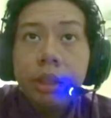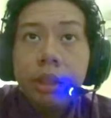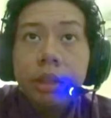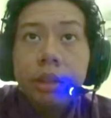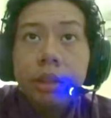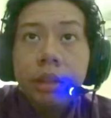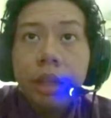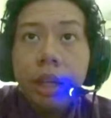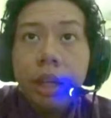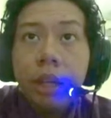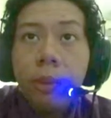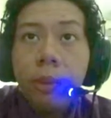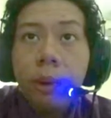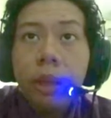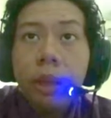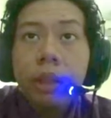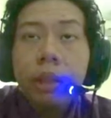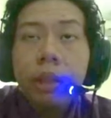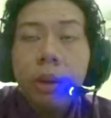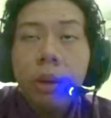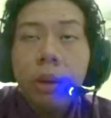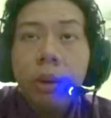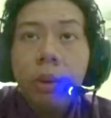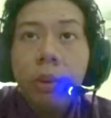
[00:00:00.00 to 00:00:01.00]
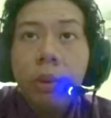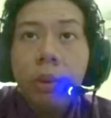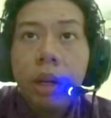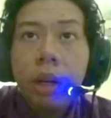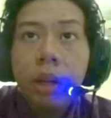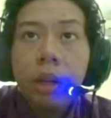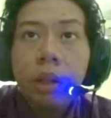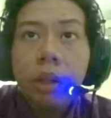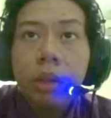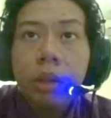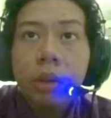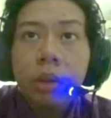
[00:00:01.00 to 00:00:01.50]

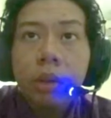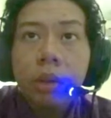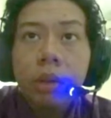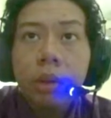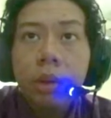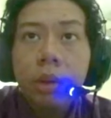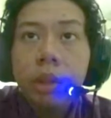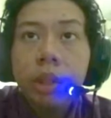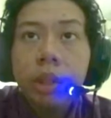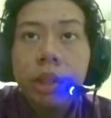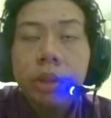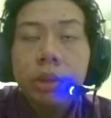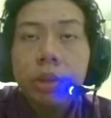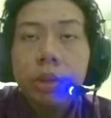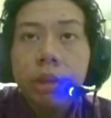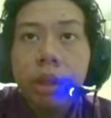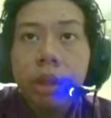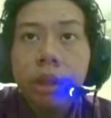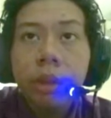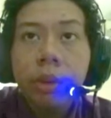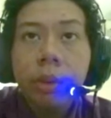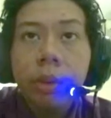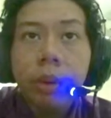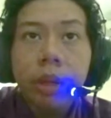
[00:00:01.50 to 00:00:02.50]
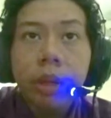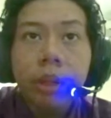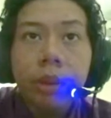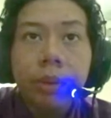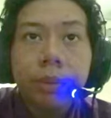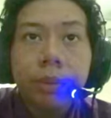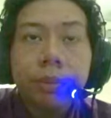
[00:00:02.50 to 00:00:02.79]
Ca1O1. Don't need to write the 1.